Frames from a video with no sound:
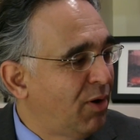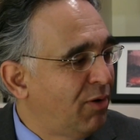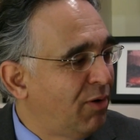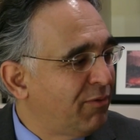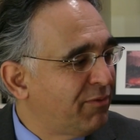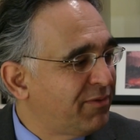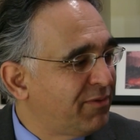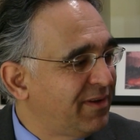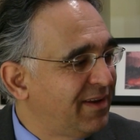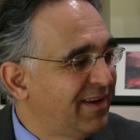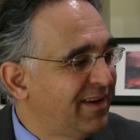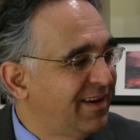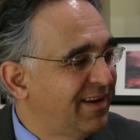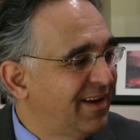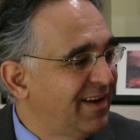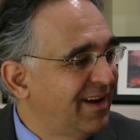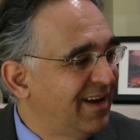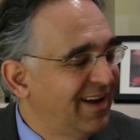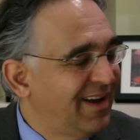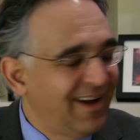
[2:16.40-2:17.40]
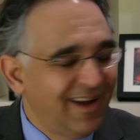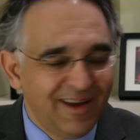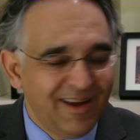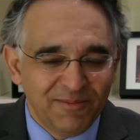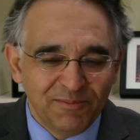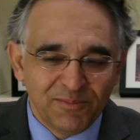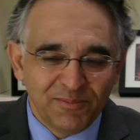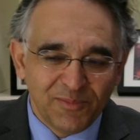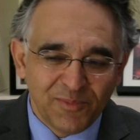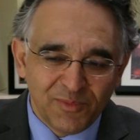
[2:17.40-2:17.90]
of the uh,
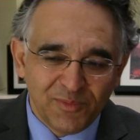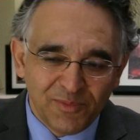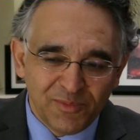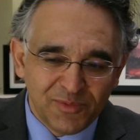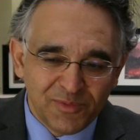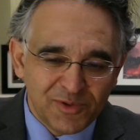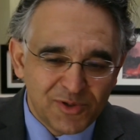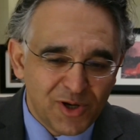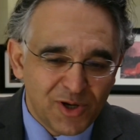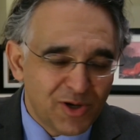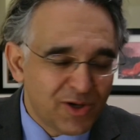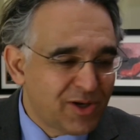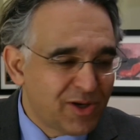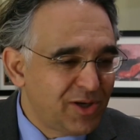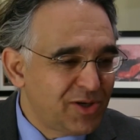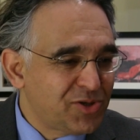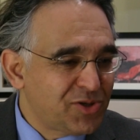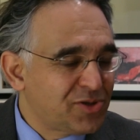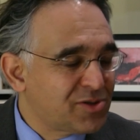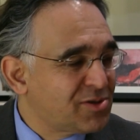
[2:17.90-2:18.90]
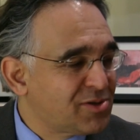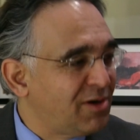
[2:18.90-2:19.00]
um, Turkish